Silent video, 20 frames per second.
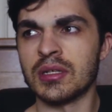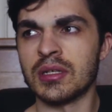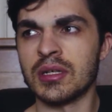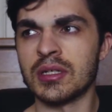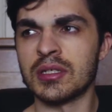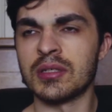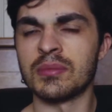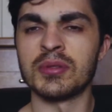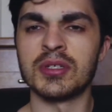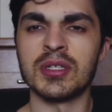
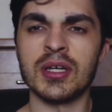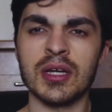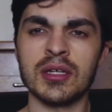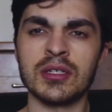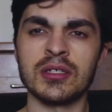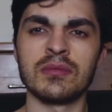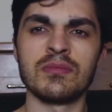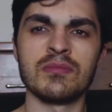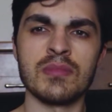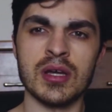as a
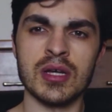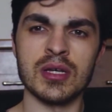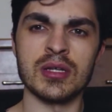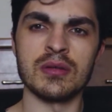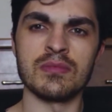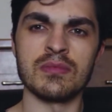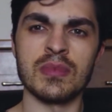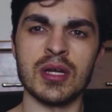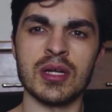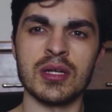protection
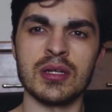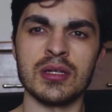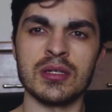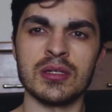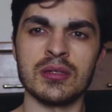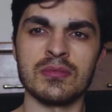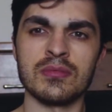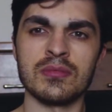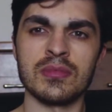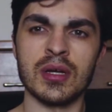
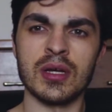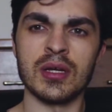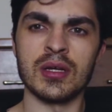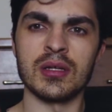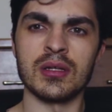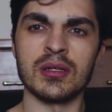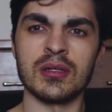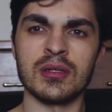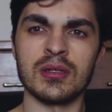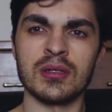mechanism,
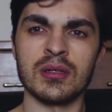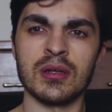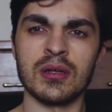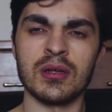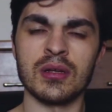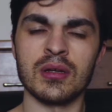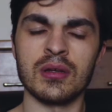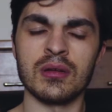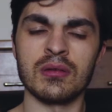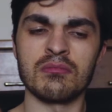and
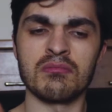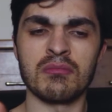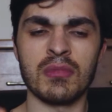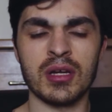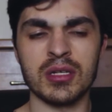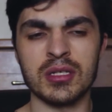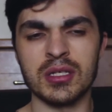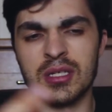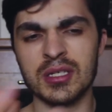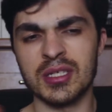
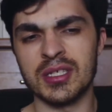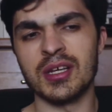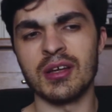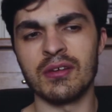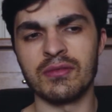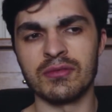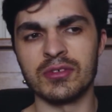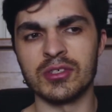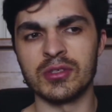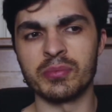actually a
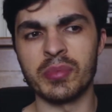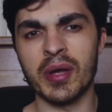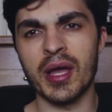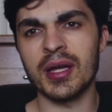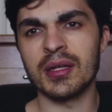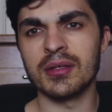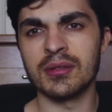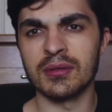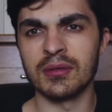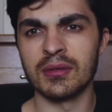
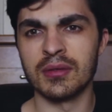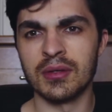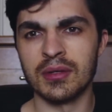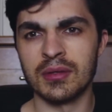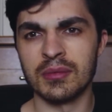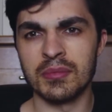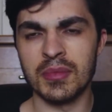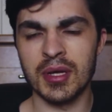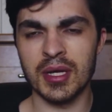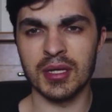self-respect
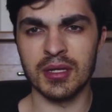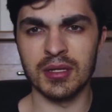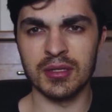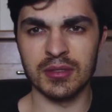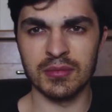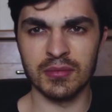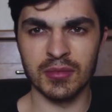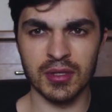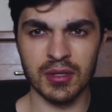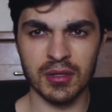
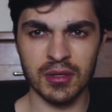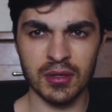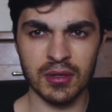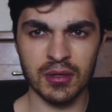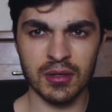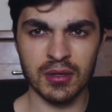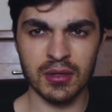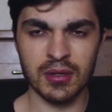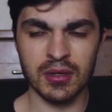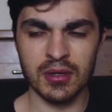mechanism, I
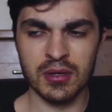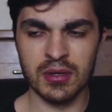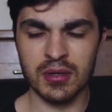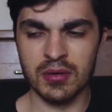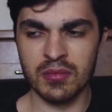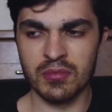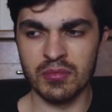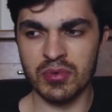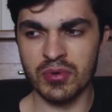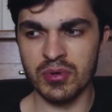think.
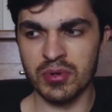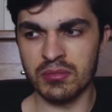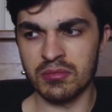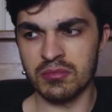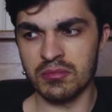But